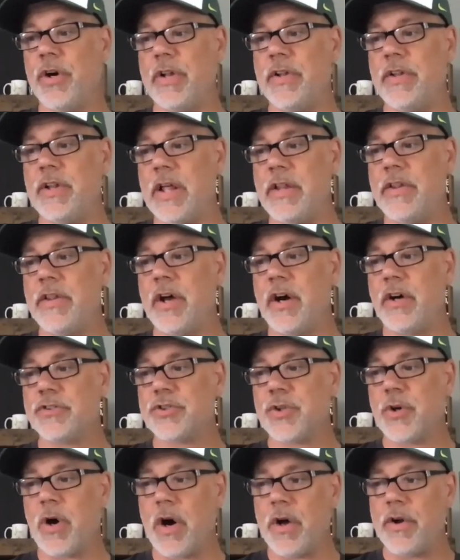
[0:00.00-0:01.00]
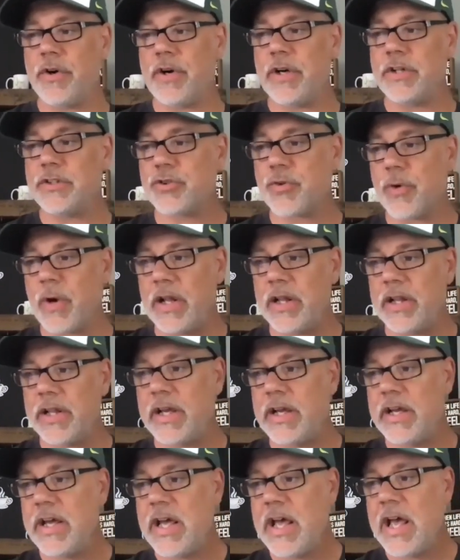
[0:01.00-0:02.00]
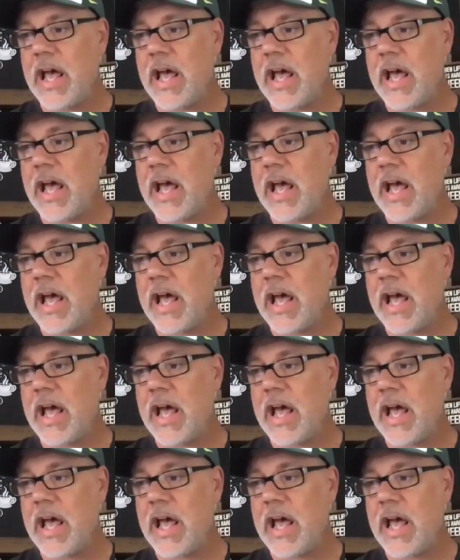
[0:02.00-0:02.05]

And, and they also honored us greatly.